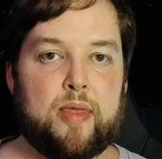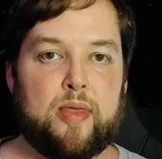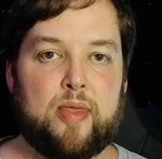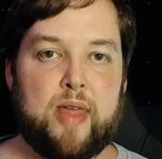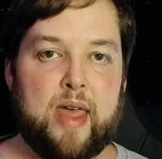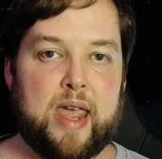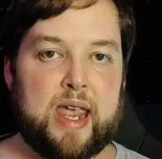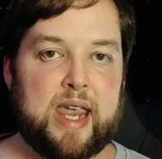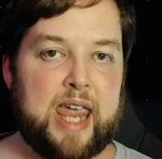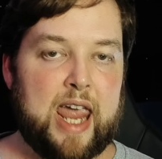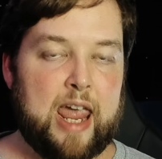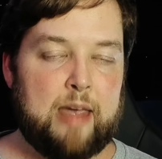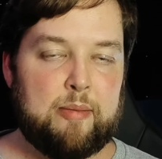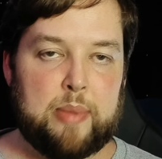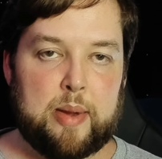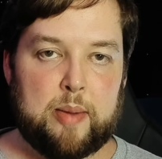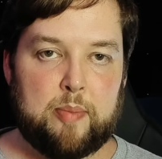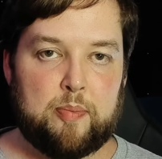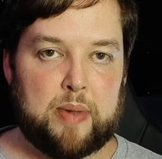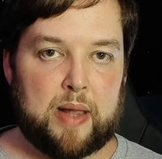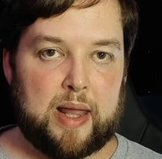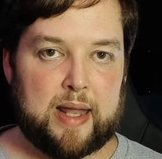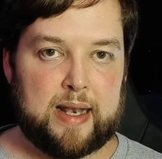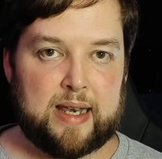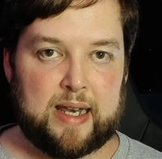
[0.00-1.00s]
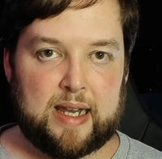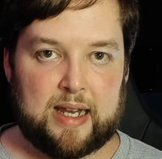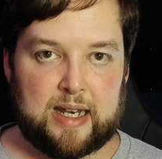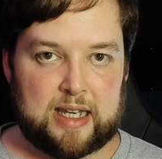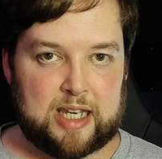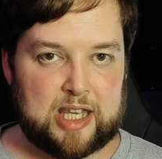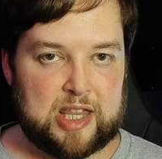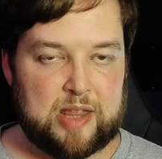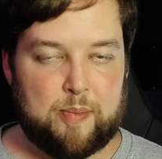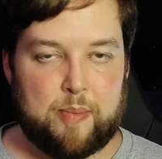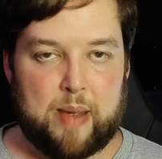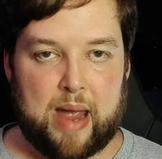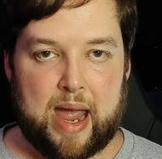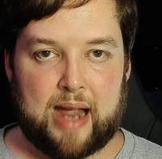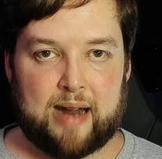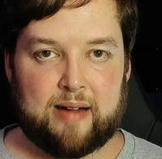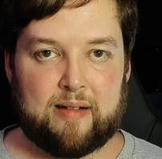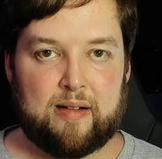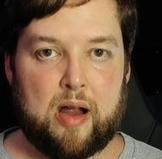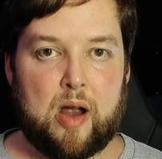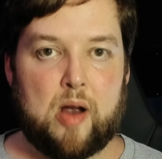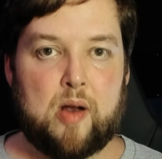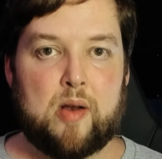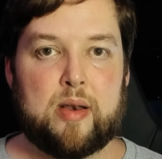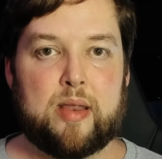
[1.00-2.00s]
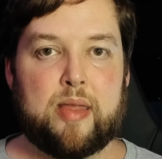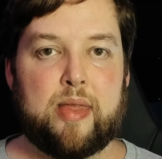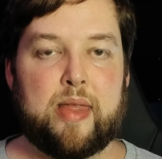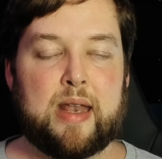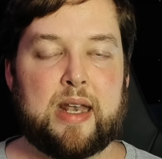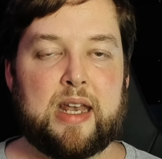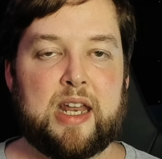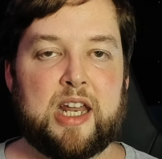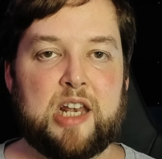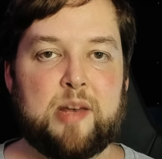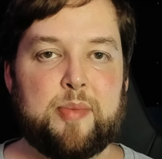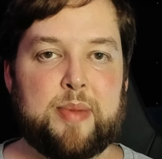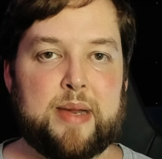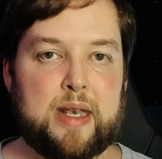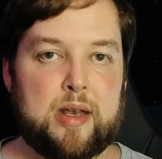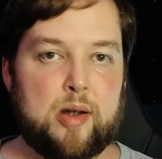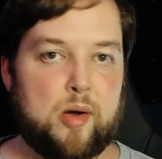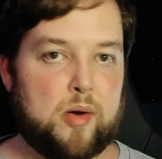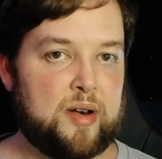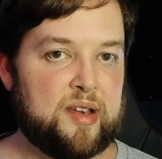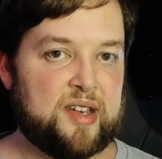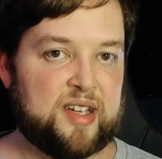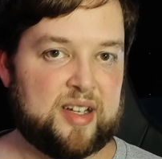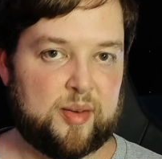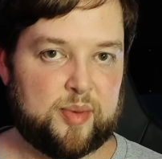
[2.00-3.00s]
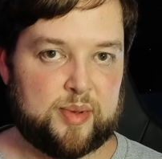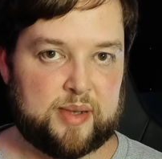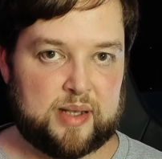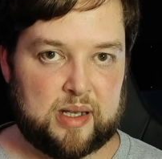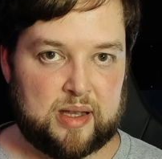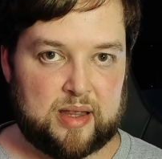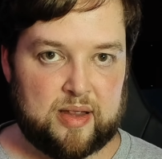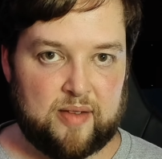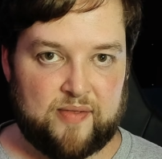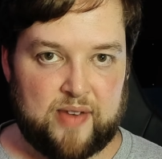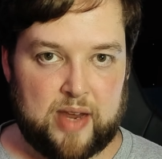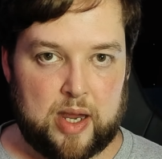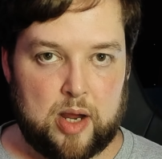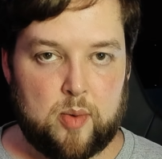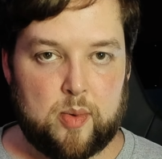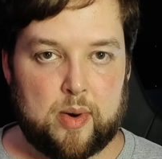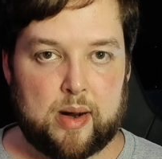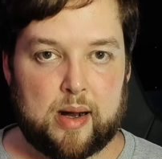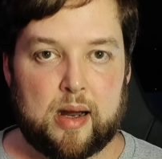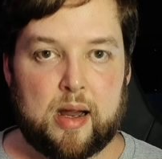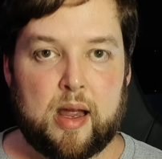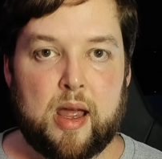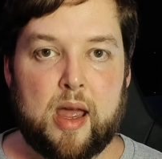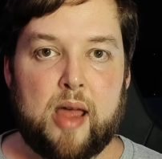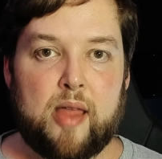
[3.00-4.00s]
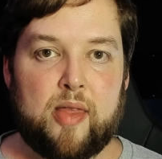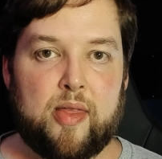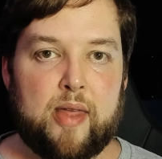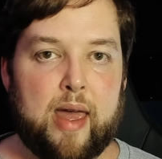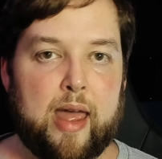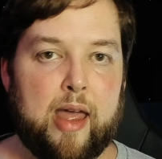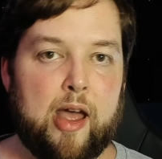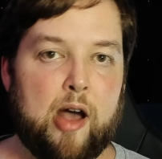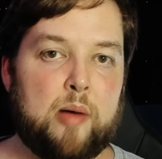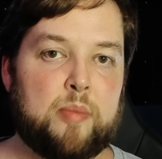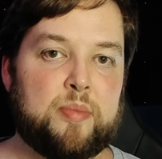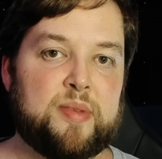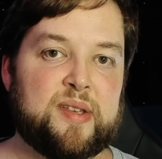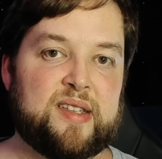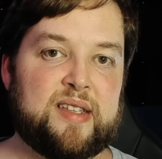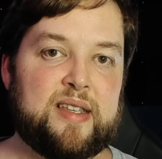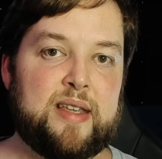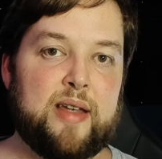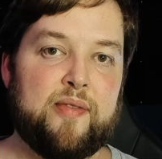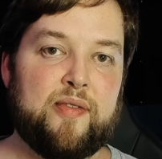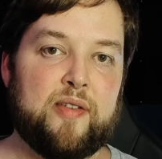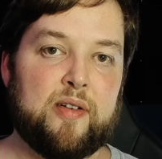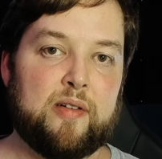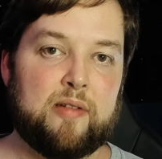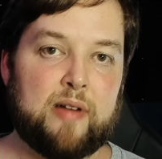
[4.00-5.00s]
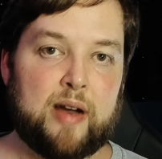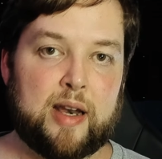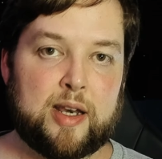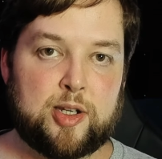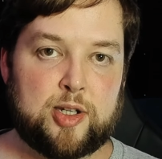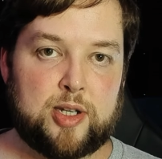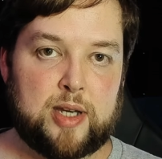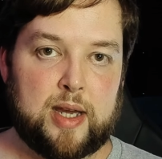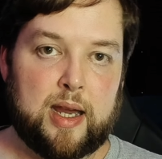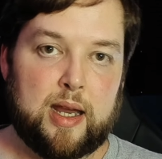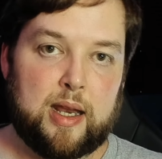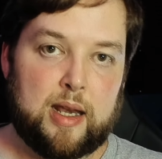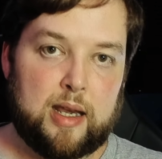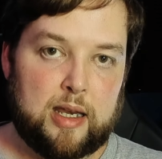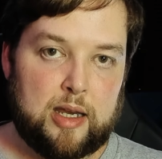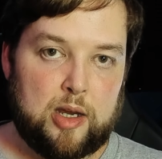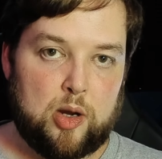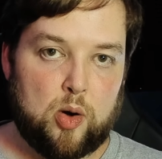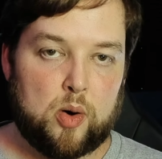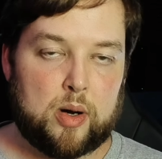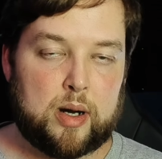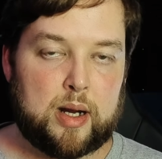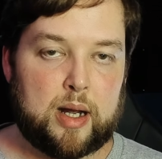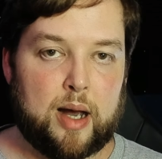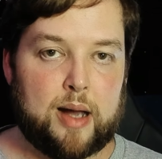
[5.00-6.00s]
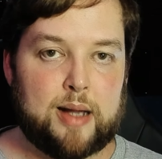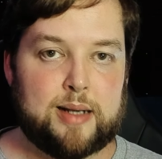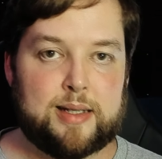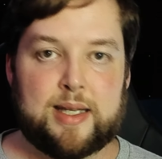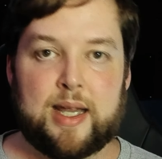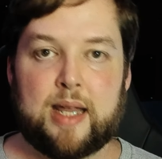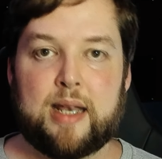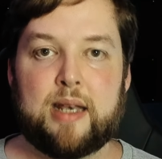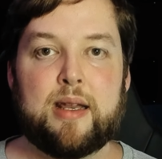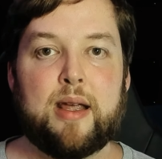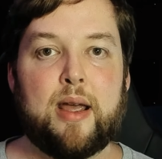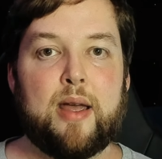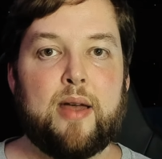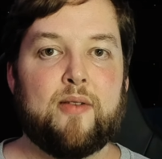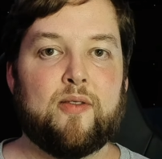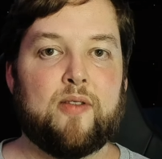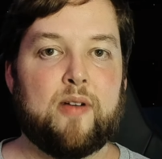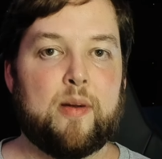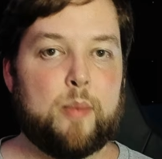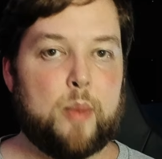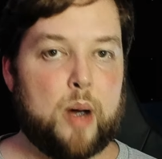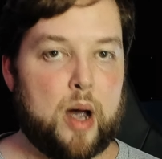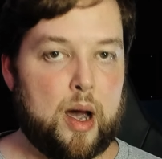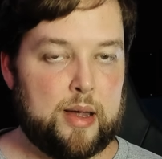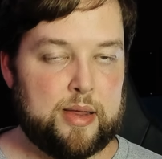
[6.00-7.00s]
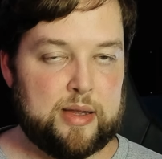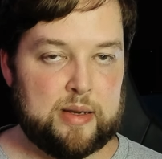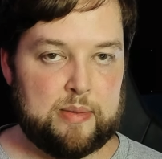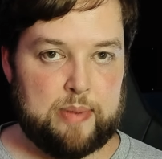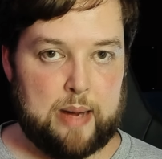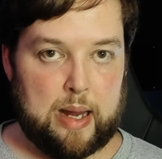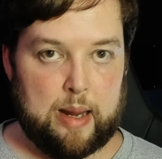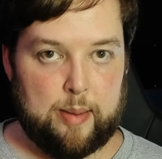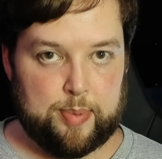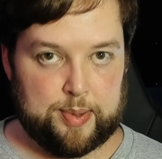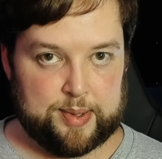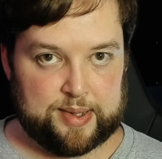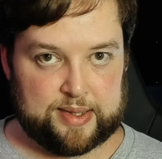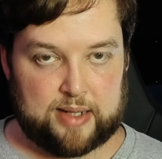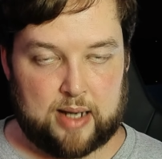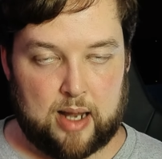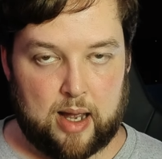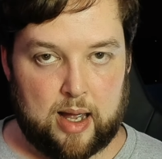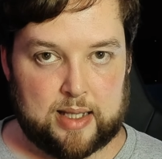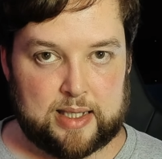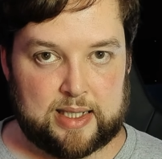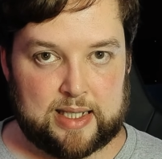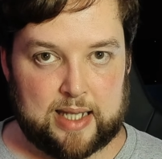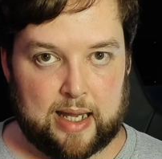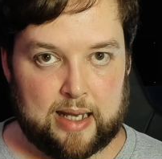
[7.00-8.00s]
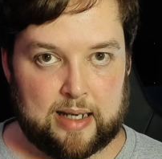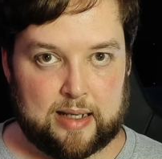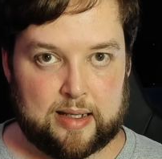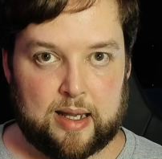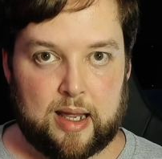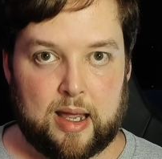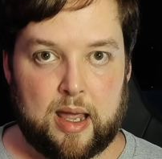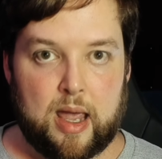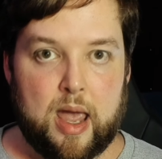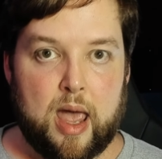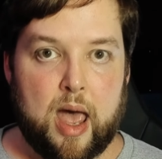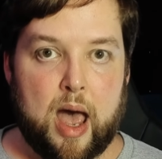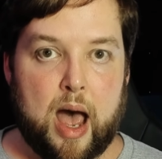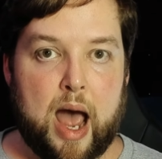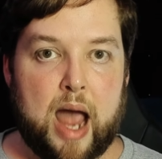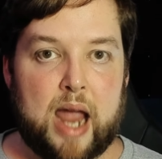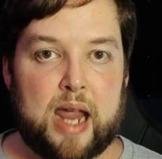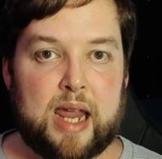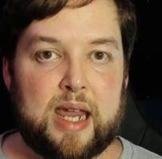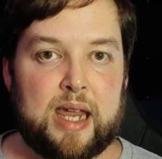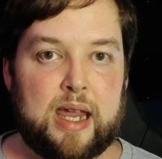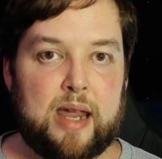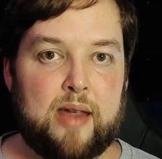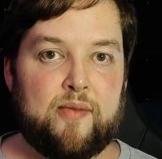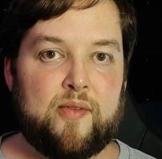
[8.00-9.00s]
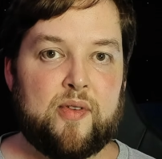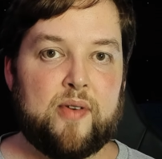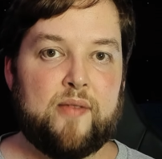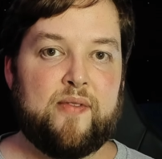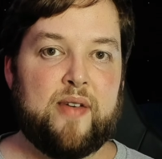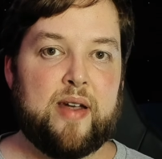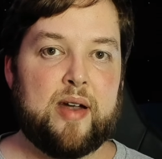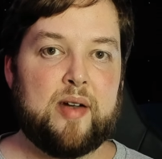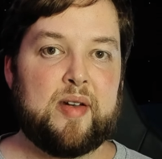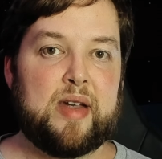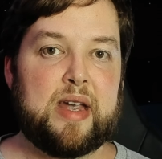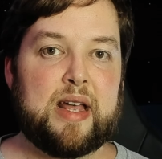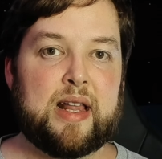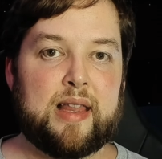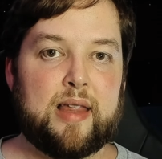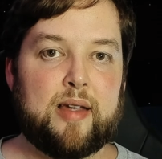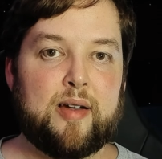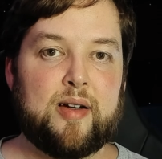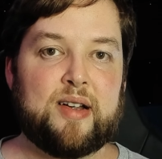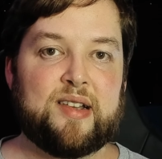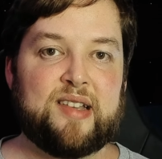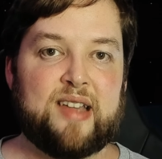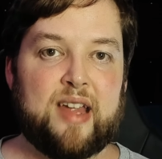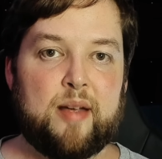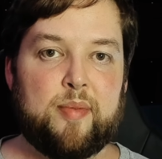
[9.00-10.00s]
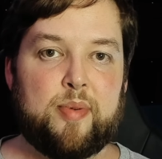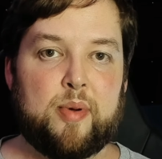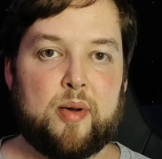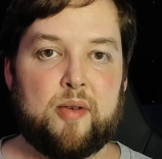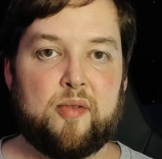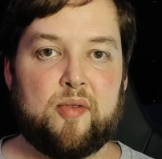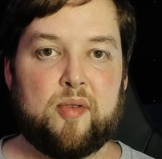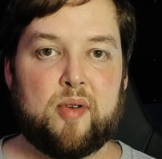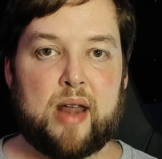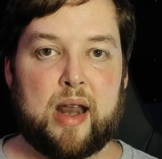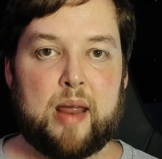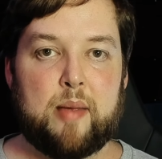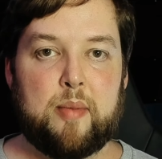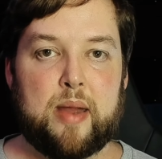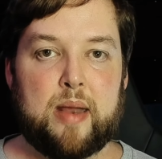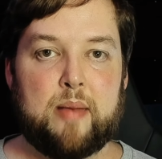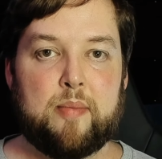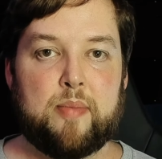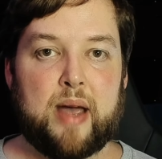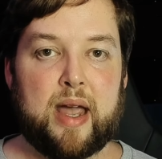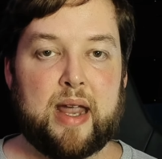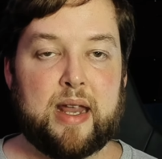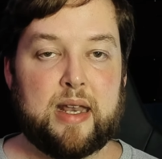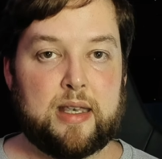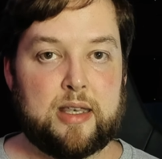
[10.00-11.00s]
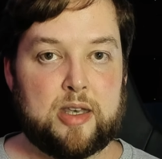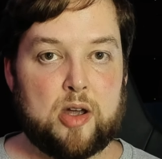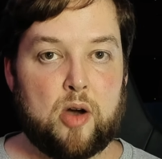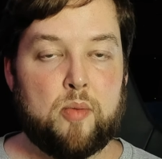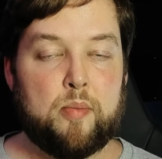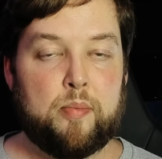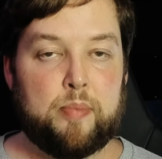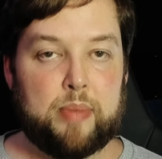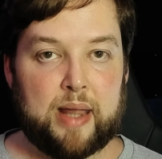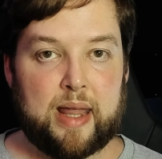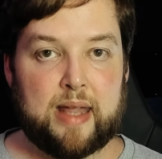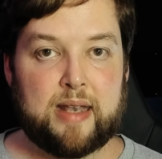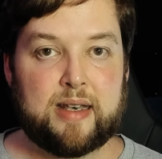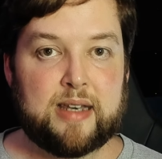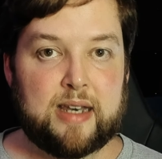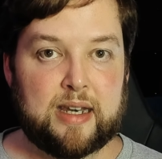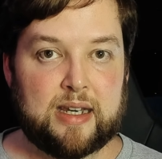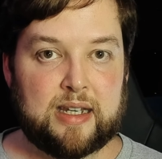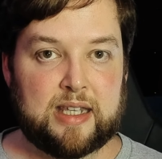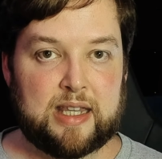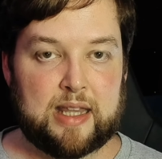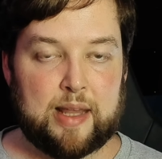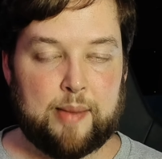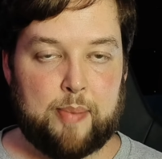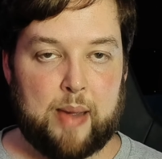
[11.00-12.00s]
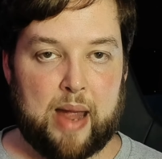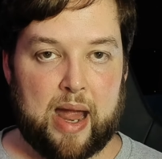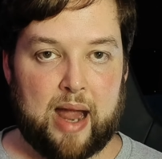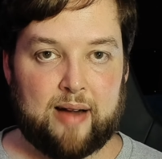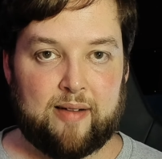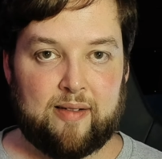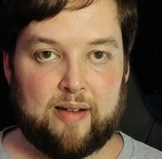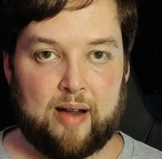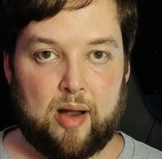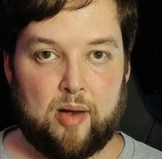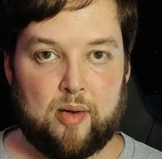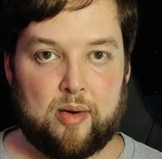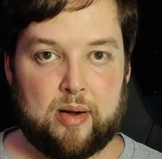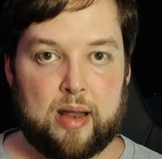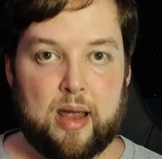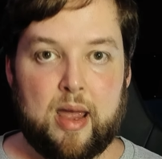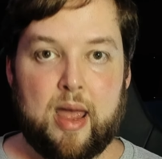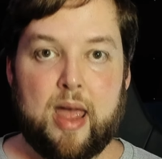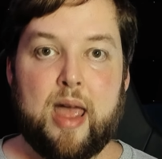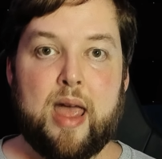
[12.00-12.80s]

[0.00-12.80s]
They can't be blending into the background, they need to be noticeable to the viewer. That helps differentiate your content from other people's content. I can give you a very clear example of what I mean by don't blend into the background.